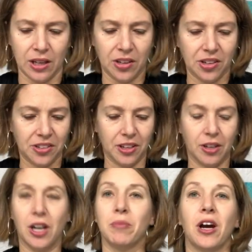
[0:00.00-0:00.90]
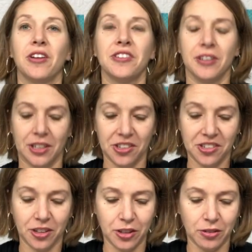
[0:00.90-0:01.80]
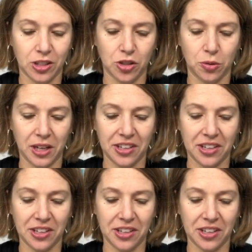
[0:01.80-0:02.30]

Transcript: So I'm also going to show you a trick